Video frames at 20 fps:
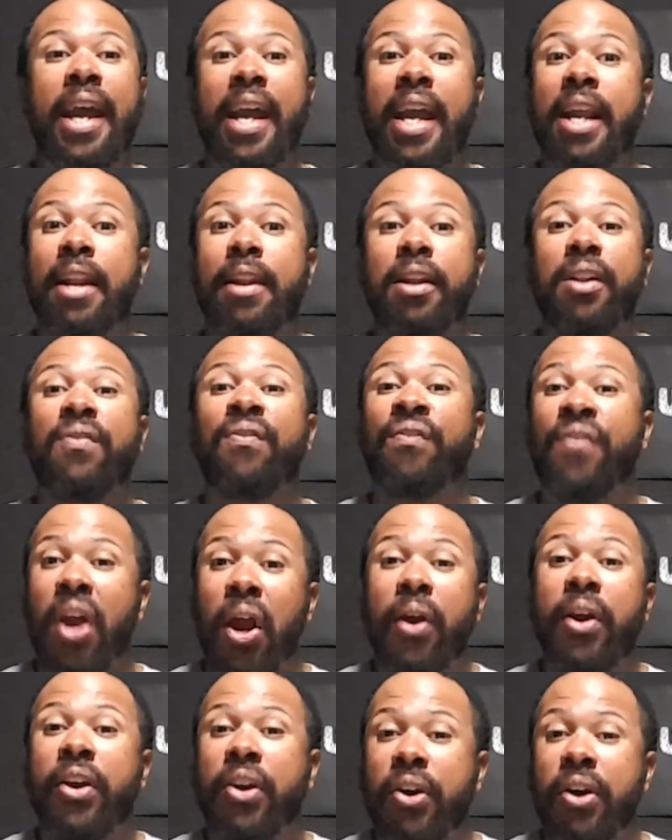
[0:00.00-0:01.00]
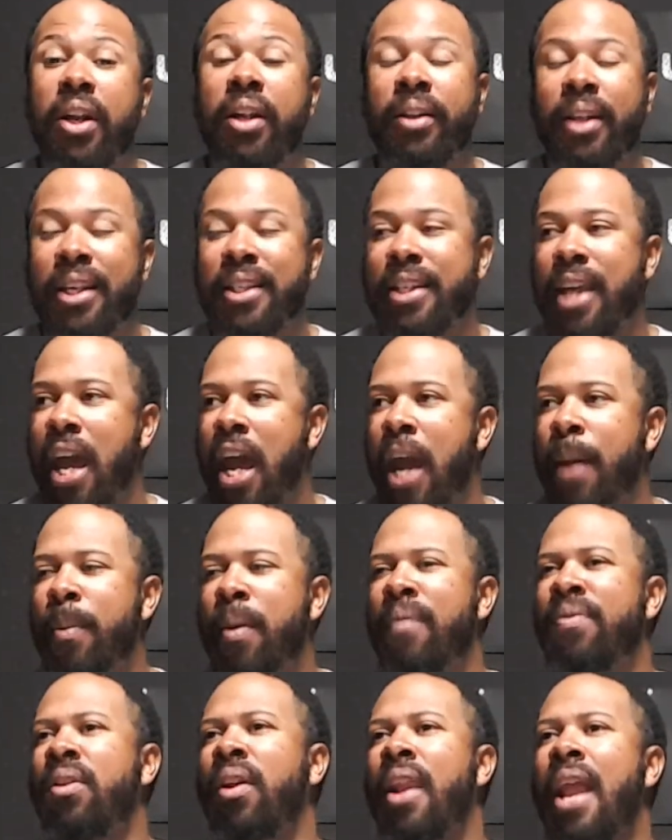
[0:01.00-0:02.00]
looked very good in this game.
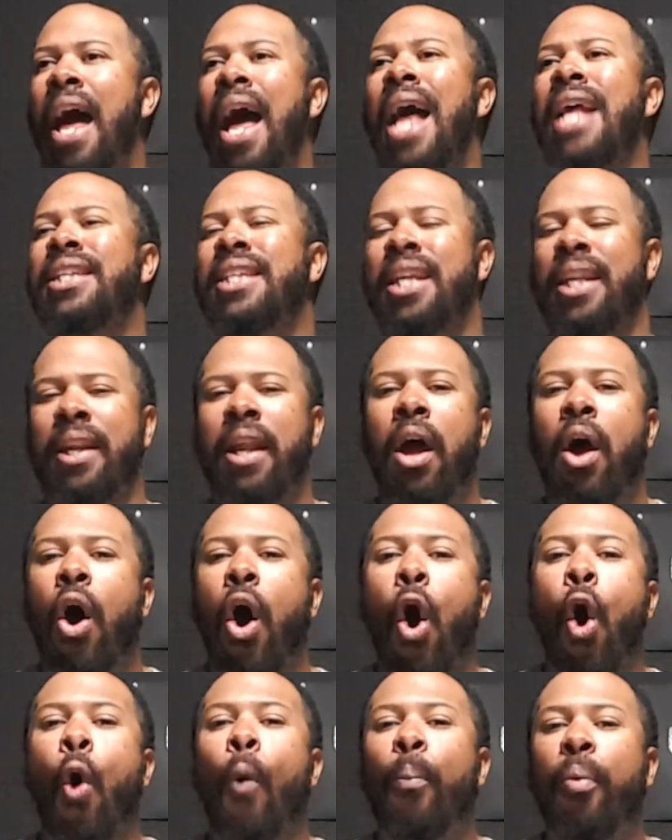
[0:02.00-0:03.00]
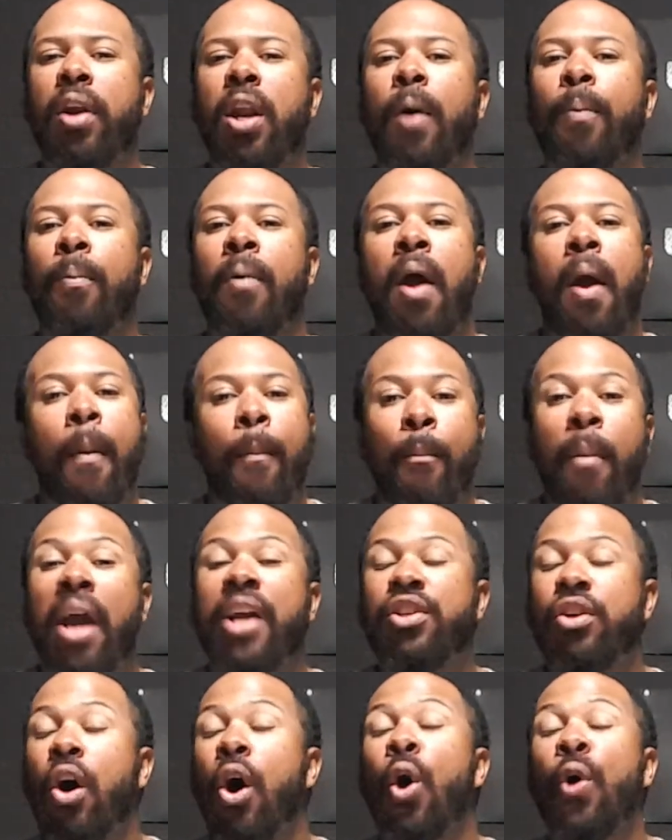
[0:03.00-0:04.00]
And if the Lions can open up
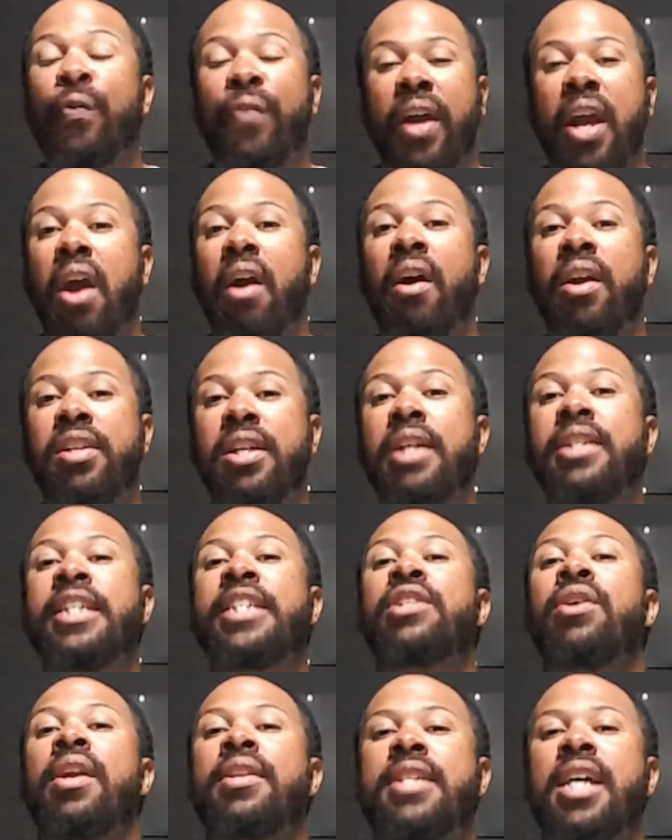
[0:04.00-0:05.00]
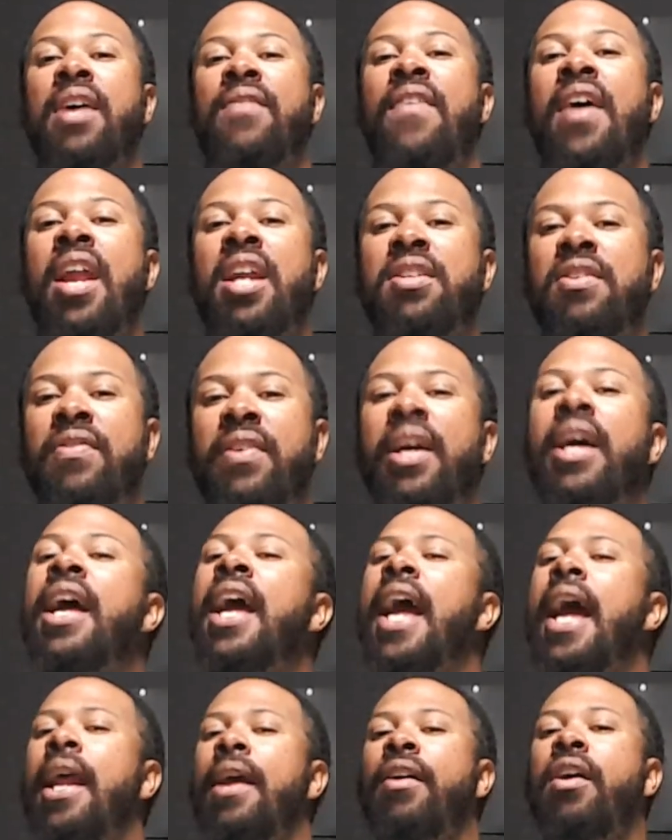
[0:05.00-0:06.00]
major holes for Kerryon Johnson, he's going to take advantage of it.
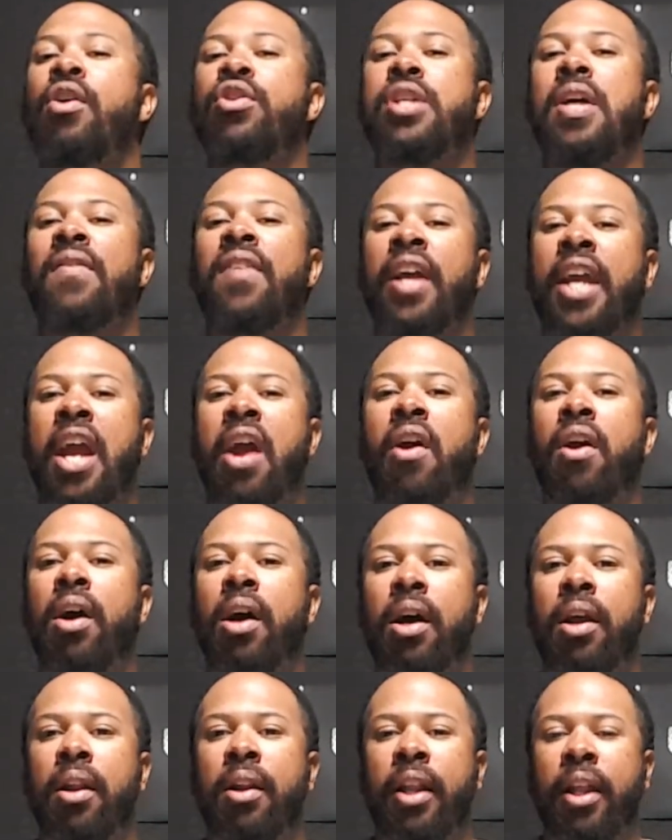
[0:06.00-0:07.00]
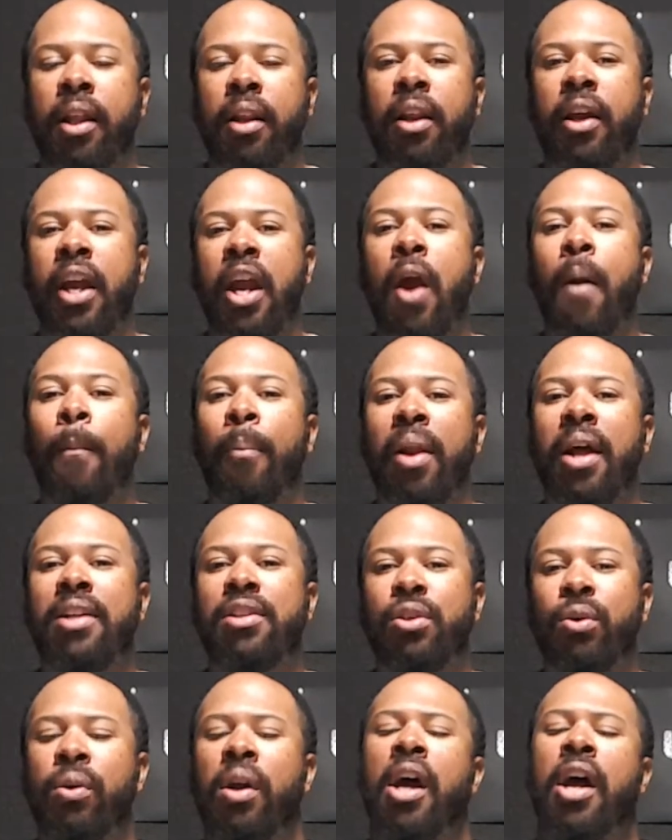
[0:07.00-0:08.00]
And, of course, you have LeGarrette Blount,
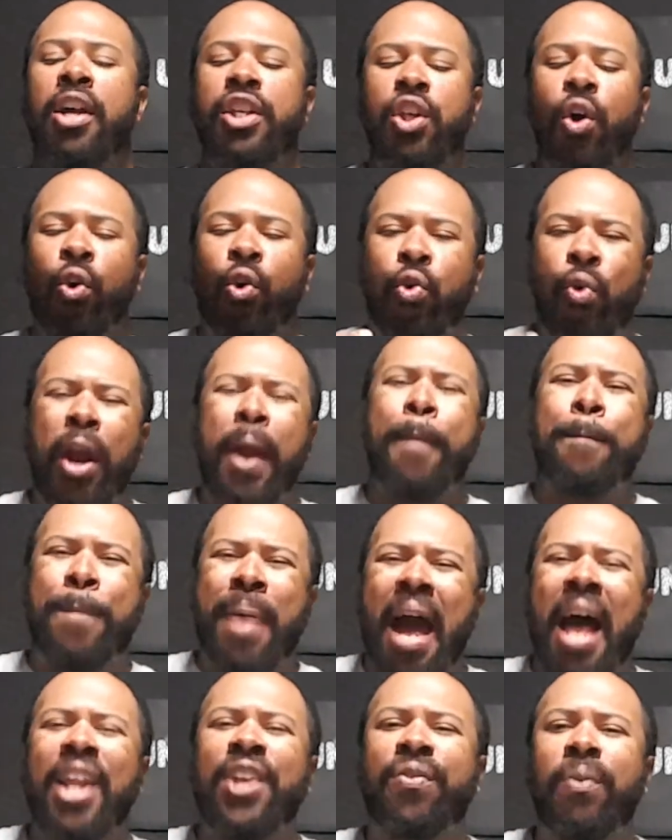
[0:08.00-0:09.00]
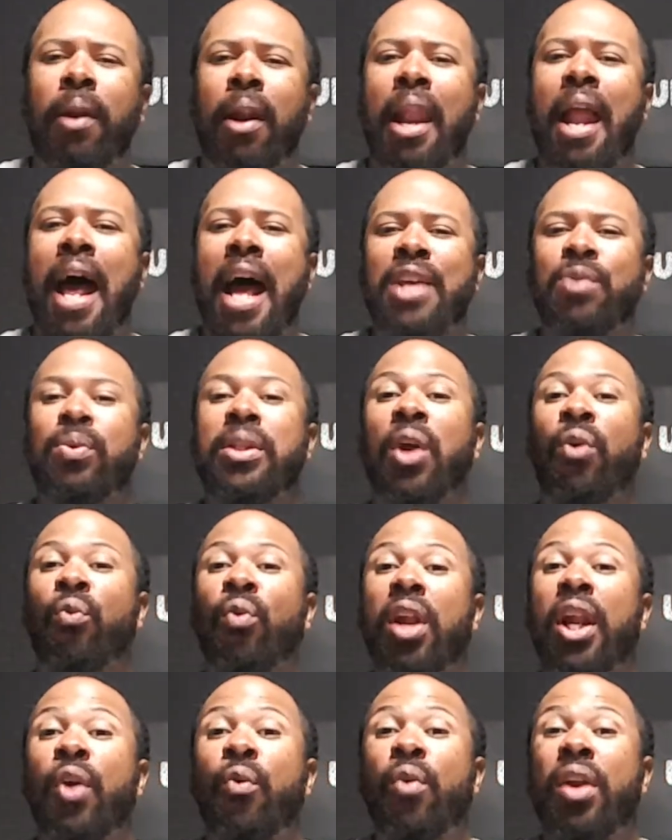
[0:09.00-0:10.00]
too. So, great balance for the Lions, what they
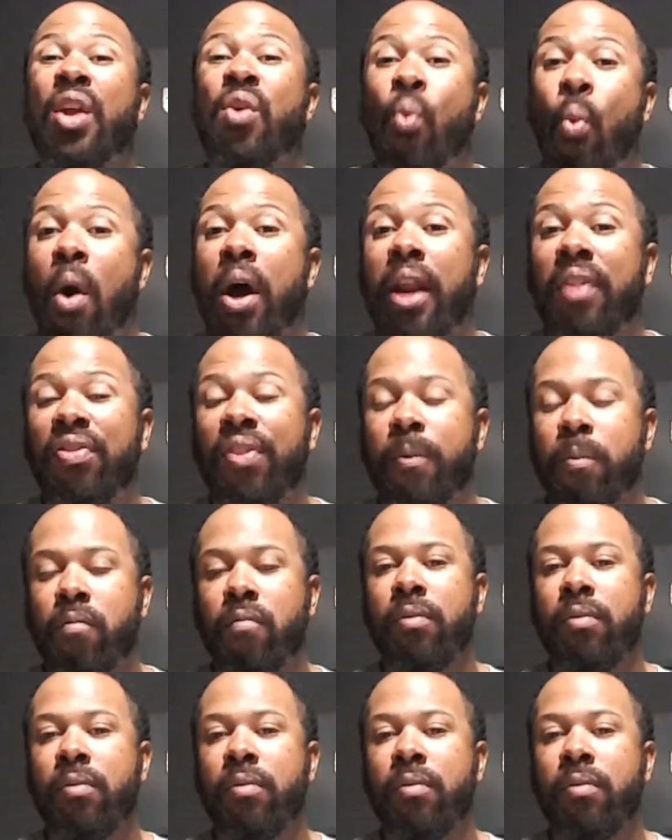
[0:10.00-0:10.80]
really, really wanted,